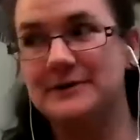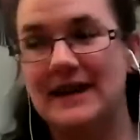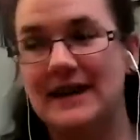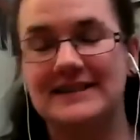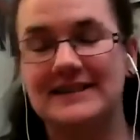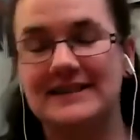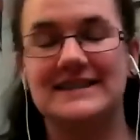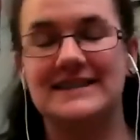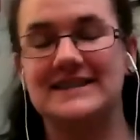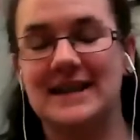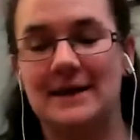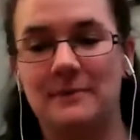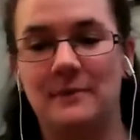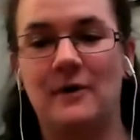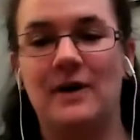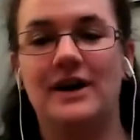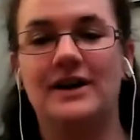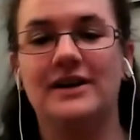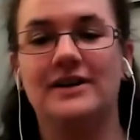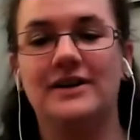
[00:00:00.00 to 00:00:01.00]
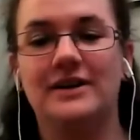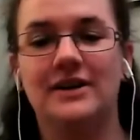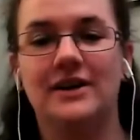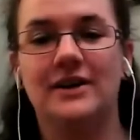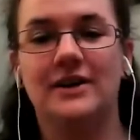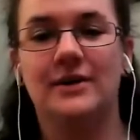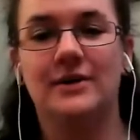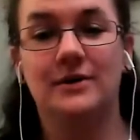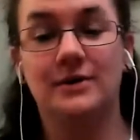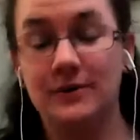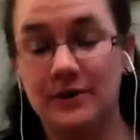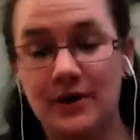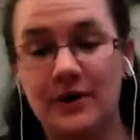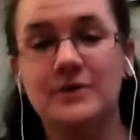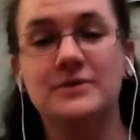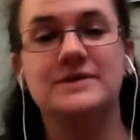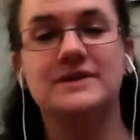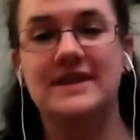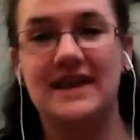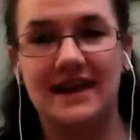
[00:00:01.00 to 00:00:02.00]
next to someone who
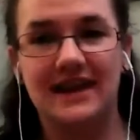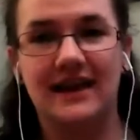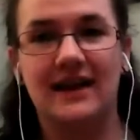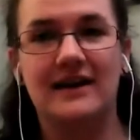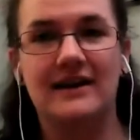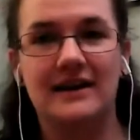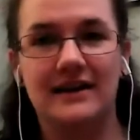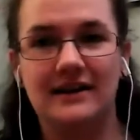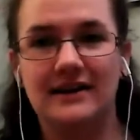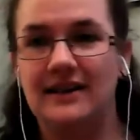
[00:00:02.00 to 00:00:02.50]
knows they aren't